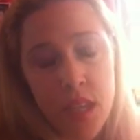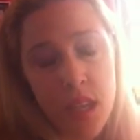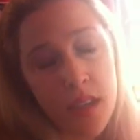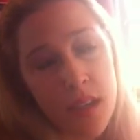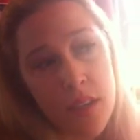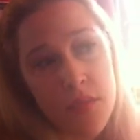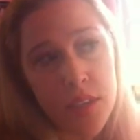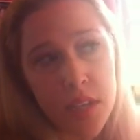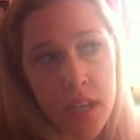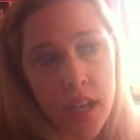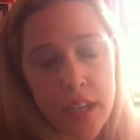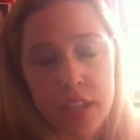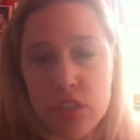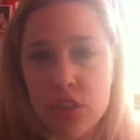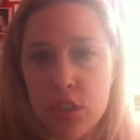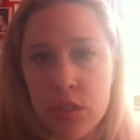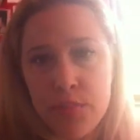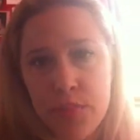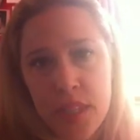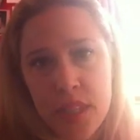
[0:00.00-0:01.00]
And every guy
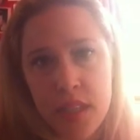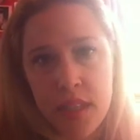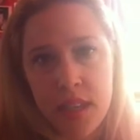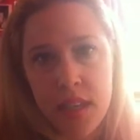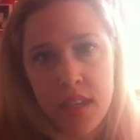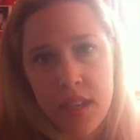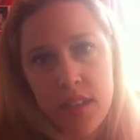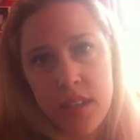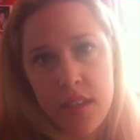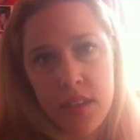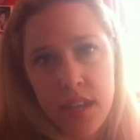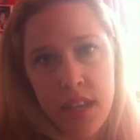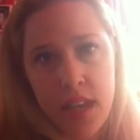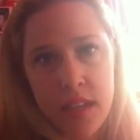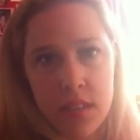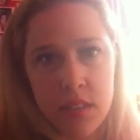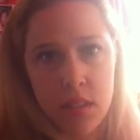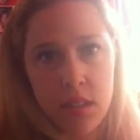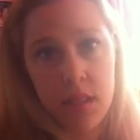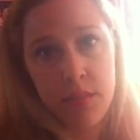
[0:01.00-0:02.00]
should be the king of their
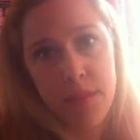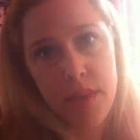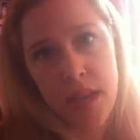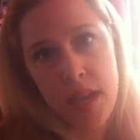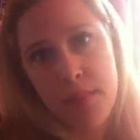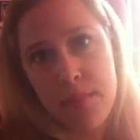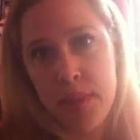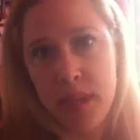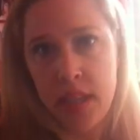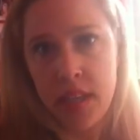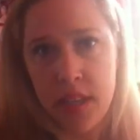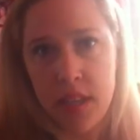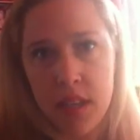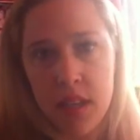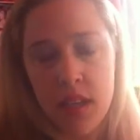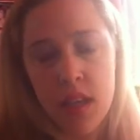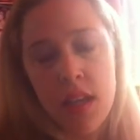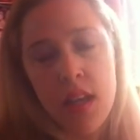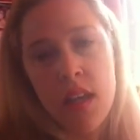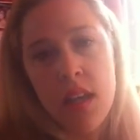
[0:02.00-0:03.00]
castle, in my opinion.
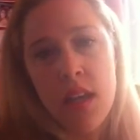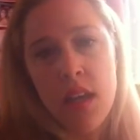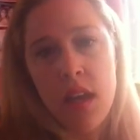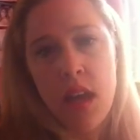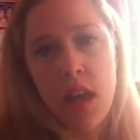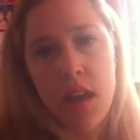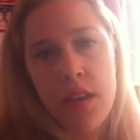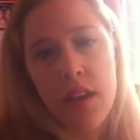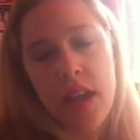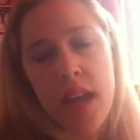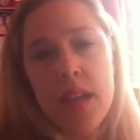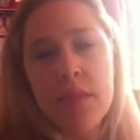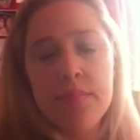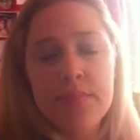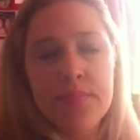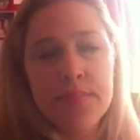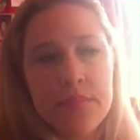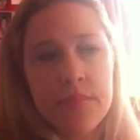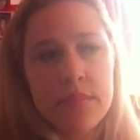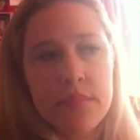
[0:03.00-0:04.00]
All right.
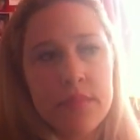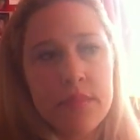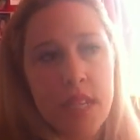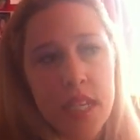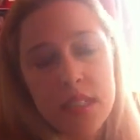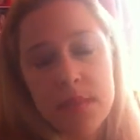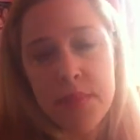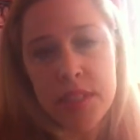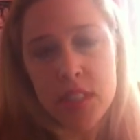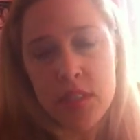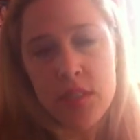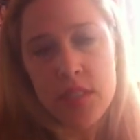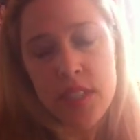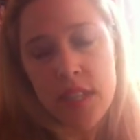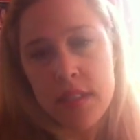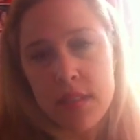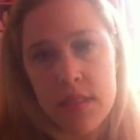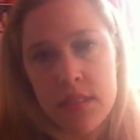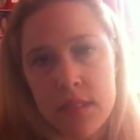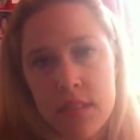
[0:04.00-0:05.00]
That's my 2
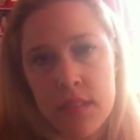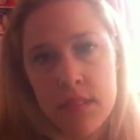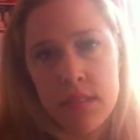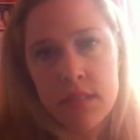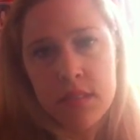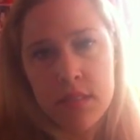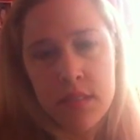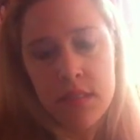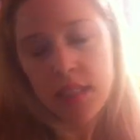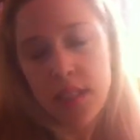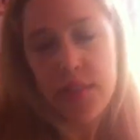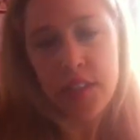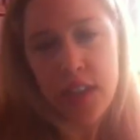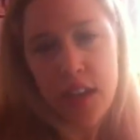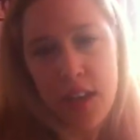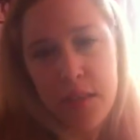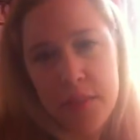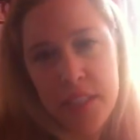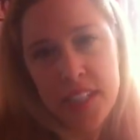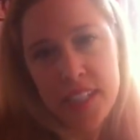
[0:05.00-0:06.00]
cents. Leave a
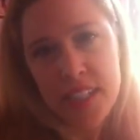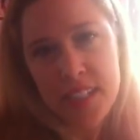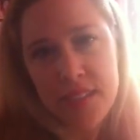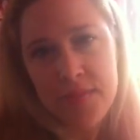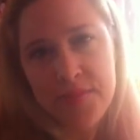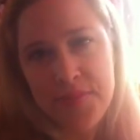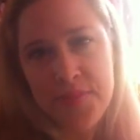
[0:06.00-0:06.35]
comment.